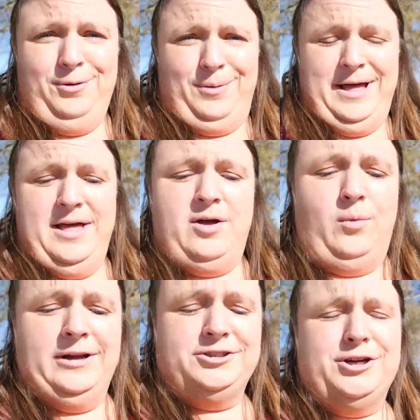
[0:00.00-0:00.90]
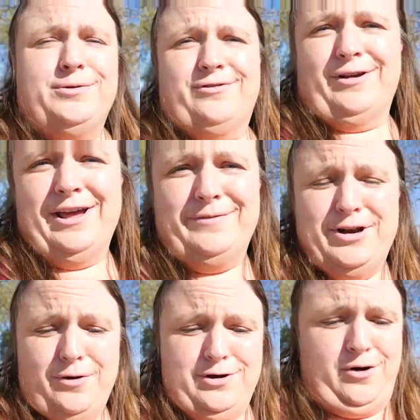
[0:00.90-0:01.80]
Ooh, white shoes are kind of a
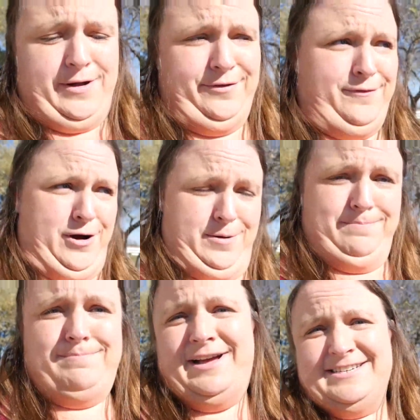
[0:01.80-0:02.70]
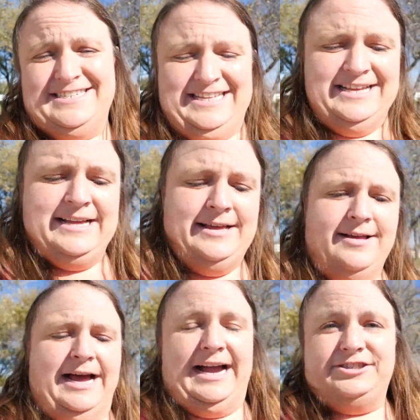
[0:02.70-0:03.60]
no-no on the farm, but
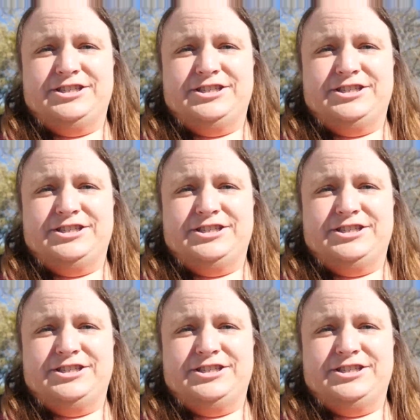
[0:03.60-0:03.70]
I